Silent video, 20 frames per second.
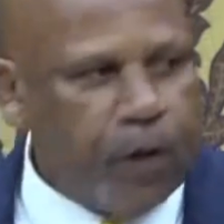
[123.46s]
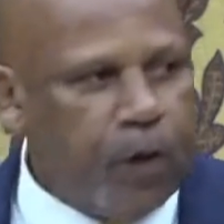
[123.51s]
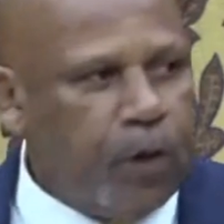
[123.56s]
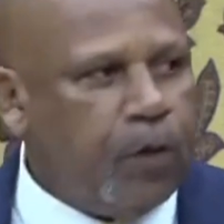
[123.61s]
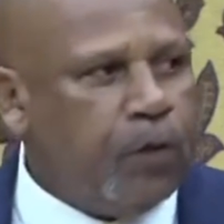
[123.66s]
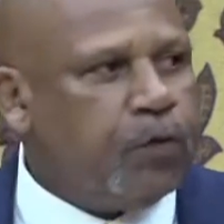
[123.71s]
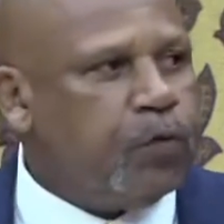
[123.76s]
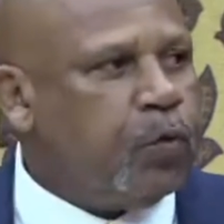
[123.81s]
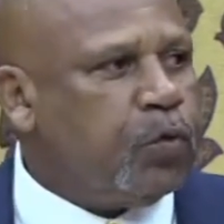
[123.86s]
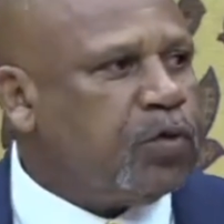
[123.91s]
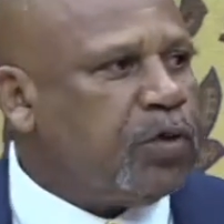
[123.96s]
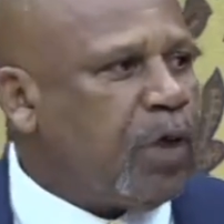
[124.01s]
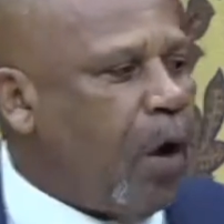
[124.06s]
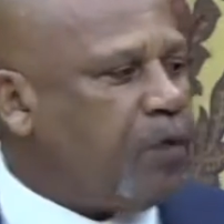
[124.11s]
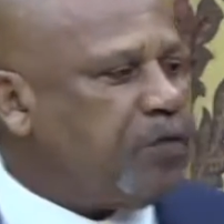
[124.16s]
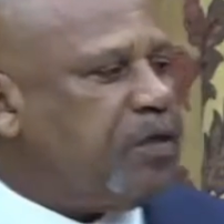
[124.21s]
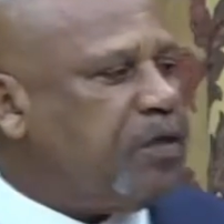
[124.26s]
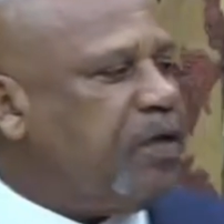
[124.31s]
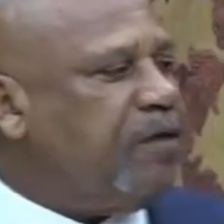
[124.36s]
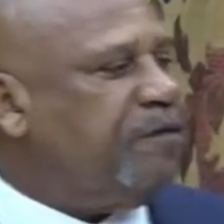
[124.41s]

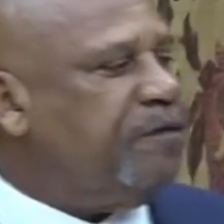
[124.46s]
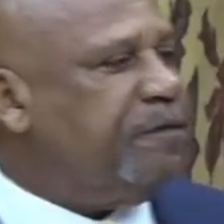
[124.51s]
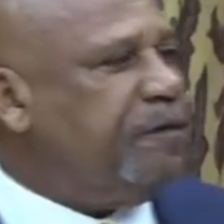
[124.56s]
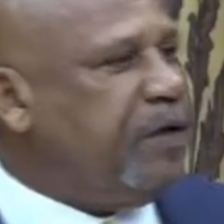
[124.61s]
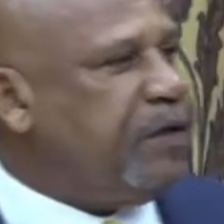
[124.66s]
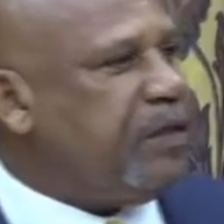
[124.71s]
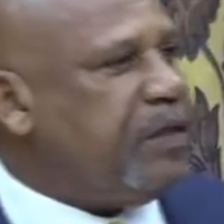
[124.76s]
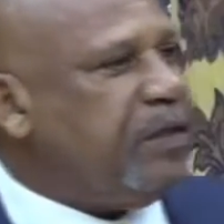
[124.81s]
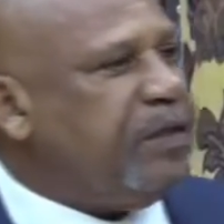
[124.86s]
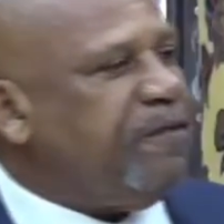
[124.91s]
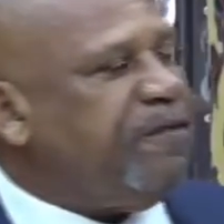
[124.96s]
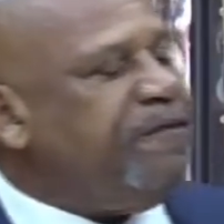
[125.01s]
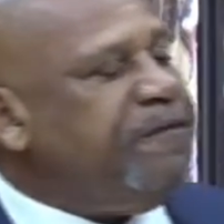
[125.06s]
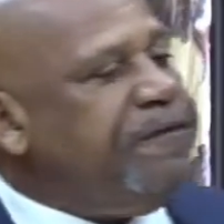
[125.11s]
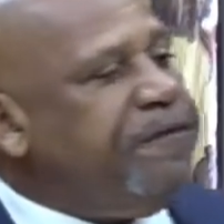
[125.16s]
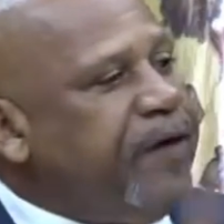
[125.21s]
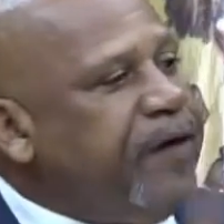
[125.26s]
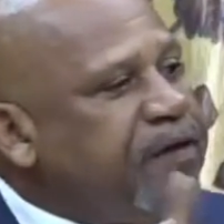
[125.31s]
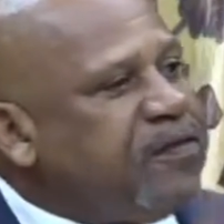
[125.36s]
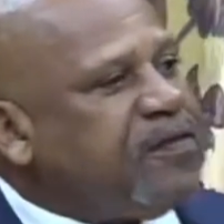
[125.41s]
2013, the
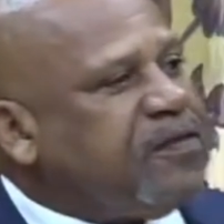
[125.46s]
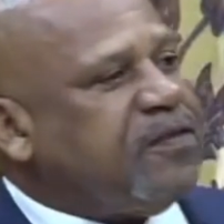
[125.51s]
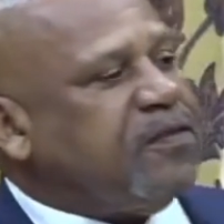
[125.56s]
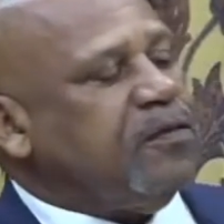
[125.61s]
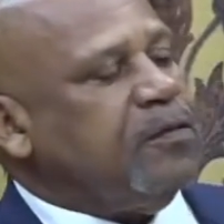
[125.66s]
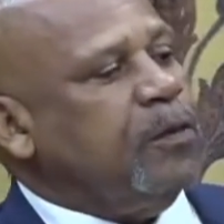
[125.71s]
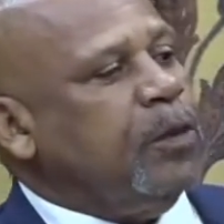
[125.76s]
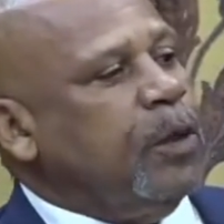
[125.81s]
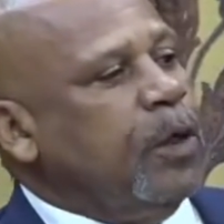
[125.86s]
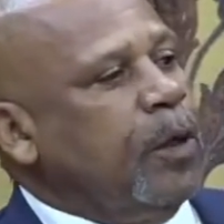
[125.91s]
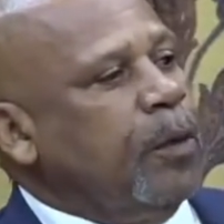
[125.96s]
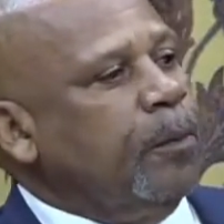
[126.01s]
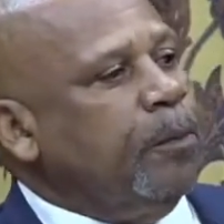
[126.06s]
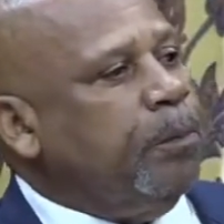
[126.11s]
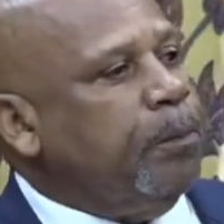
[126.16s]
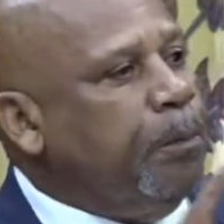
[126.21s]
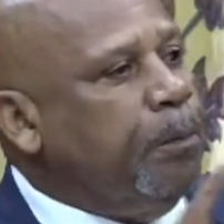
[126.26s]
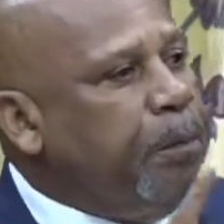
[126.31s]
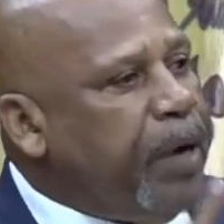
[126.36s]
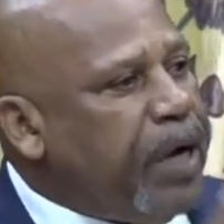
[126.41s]
first
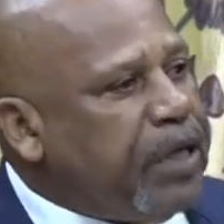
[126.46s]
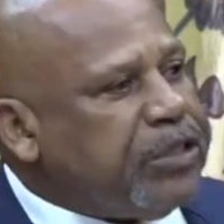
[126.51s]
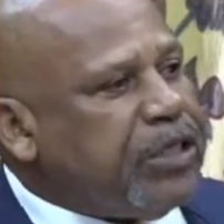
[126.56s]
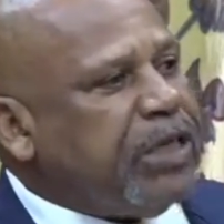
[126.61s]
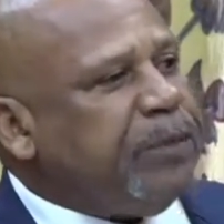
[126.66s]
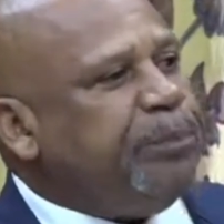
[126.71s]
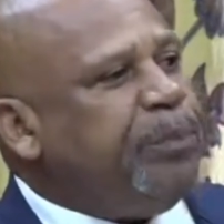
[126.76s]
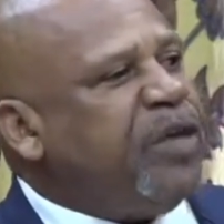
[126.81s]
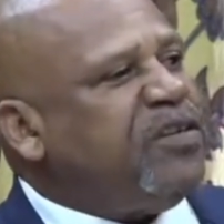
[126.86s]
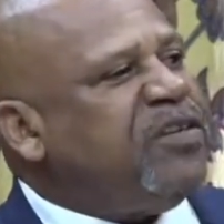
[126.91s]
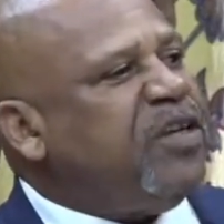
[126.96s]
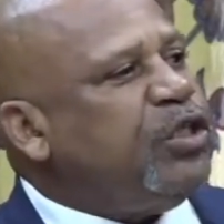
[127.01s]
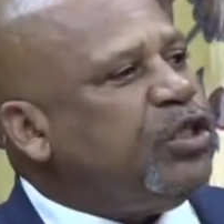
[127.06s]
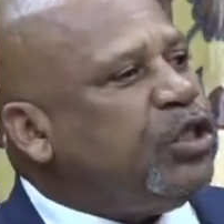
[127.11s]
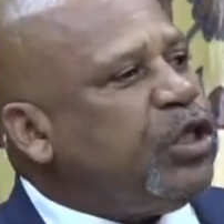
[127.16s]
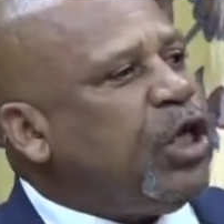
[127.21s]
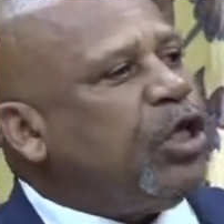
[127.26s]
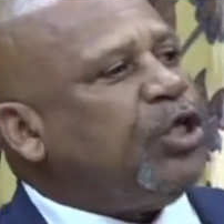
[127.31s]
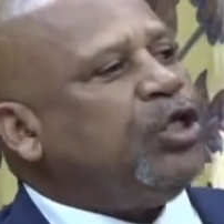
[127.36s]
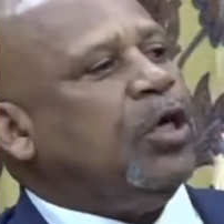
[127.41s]
budget
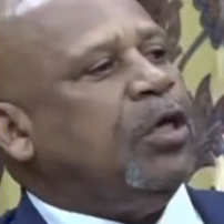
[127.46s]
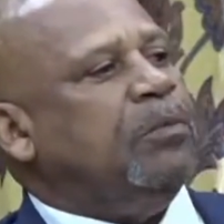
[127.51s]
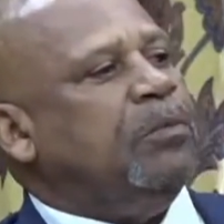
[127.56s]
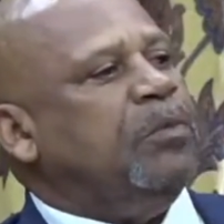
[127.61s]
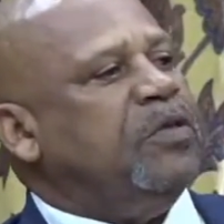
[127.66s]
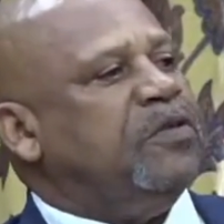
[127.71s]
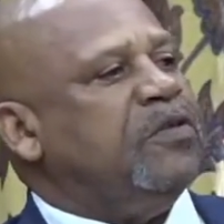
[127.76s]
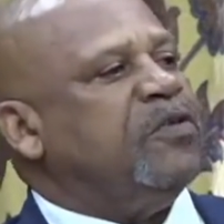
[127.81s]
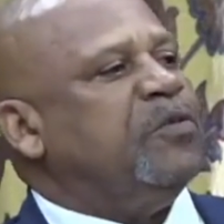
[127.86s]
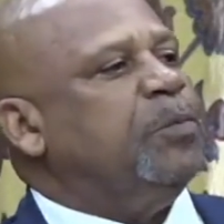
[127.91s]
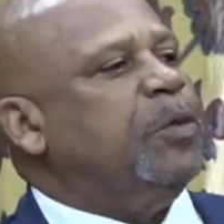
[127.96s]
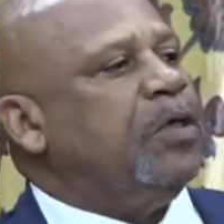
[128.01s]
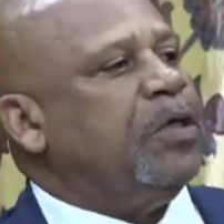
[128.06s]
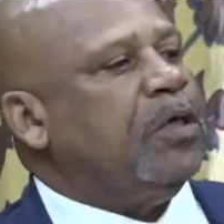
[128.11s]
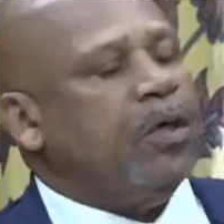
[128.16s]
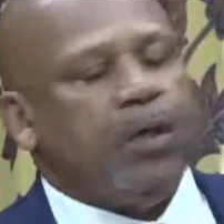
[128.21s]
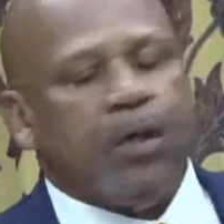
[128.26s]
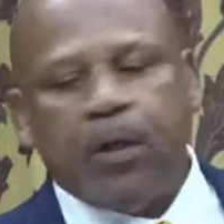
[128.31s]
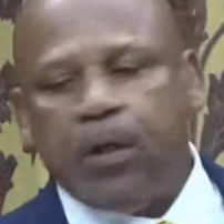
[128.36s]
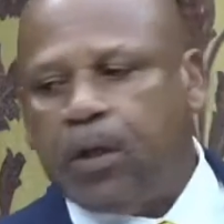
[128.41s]
presentation, Mr.
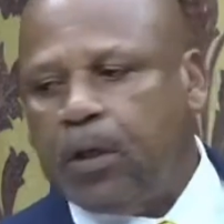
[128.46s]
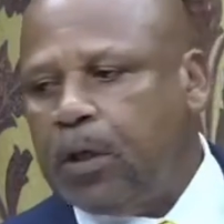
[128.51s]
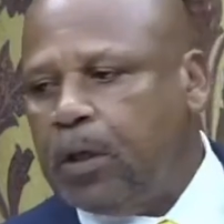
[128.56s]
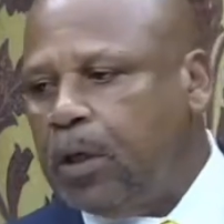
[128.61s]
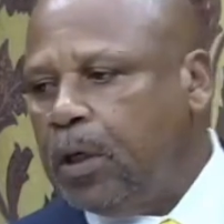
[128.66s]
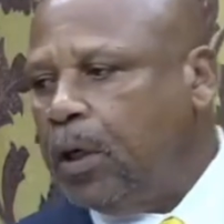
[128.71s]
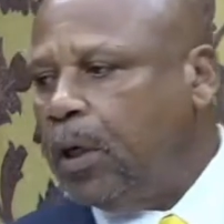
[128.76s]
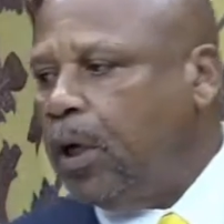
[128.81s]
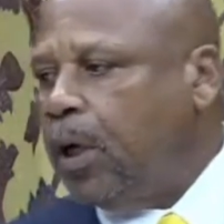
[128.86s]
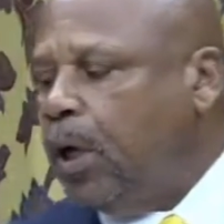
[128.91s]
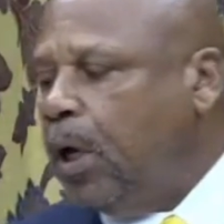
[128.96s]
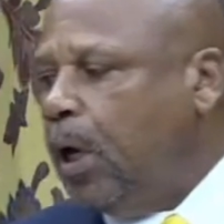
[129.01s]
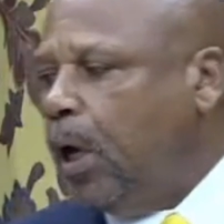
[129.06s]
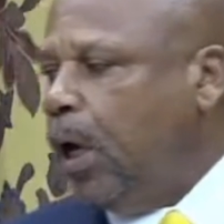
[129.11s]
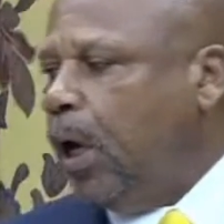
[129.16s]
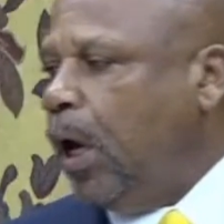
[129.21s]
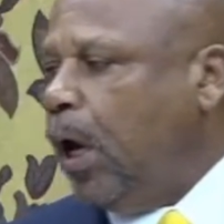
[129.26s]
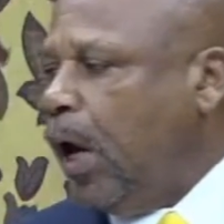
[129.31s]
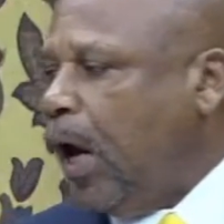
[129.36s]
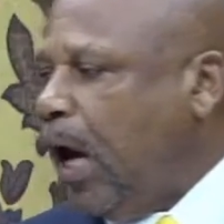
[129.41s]
Speaker,
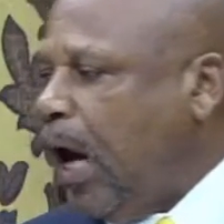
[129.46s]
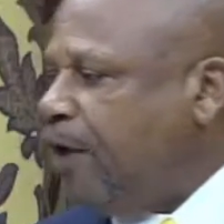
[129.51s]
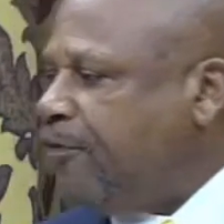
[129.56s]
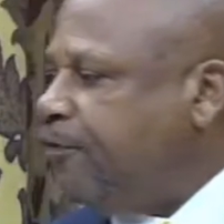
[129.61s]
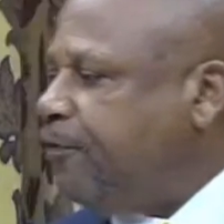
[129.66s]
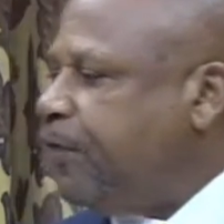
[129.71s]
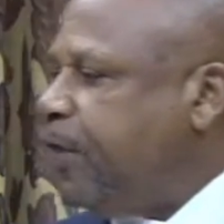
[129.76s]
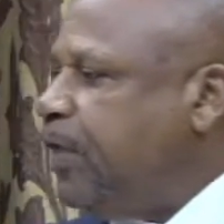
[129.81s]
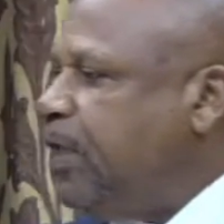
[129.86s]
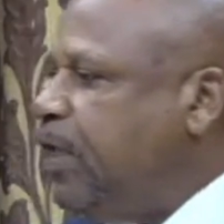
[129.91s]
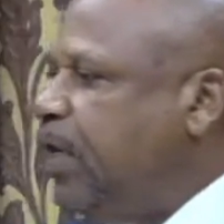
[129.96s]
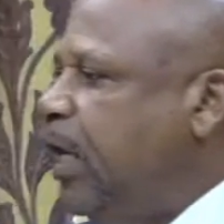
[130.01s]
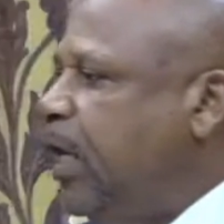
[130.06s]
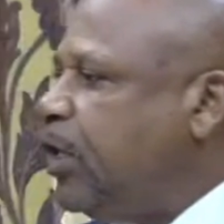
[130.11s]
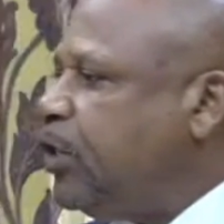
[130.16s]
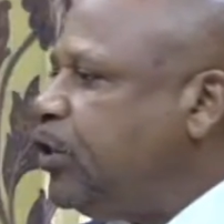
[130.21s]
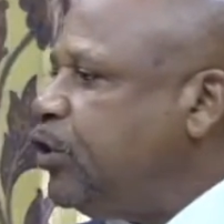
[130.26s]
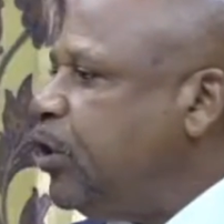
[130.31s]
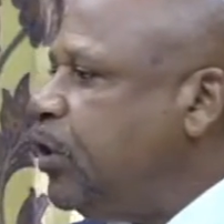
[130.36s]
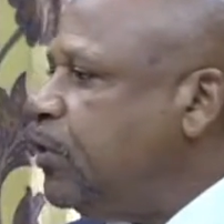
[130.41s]
after the
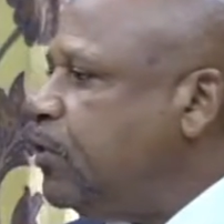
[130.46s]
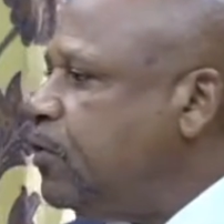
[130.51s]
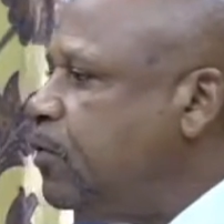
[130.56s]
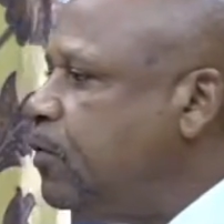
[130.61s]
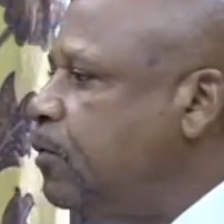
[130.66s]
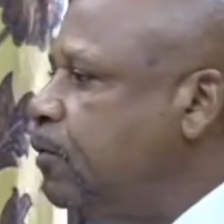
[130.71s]
elections,